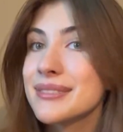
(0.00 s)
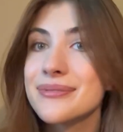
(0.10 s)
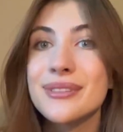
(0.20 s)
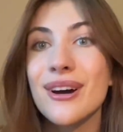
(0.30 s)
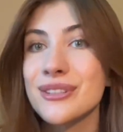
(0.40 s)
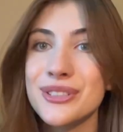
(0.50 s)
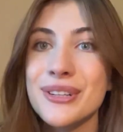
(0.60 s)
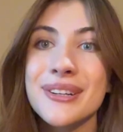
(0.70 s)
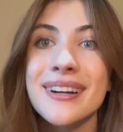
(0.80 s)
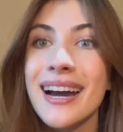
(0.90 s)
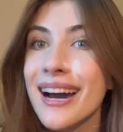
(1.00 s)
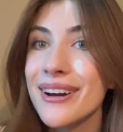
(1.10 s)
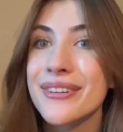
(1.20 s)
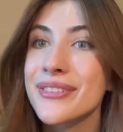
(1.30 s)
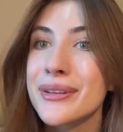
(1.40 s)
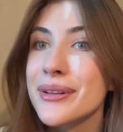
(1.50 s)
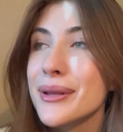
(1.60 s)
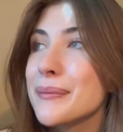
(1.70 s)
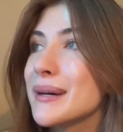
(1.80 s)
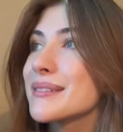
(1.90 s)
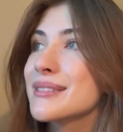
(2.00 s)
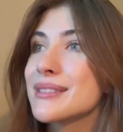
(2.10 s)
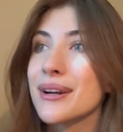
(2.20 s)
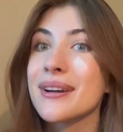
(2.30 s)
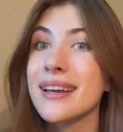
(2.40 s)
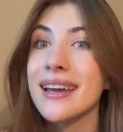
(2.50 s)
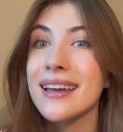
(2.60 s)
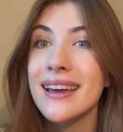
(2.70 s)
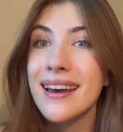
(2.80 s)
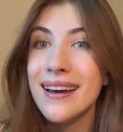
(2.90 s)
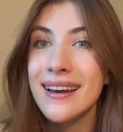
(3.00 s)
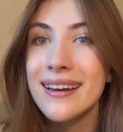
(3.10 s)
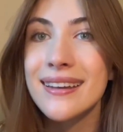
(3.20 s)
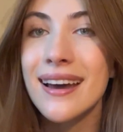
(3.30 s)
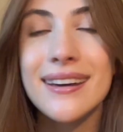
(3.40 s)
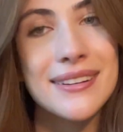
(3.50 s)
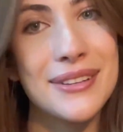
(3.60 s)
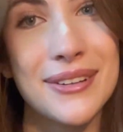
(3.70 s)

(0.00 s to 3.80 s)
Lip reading: not sure how I feel about starting another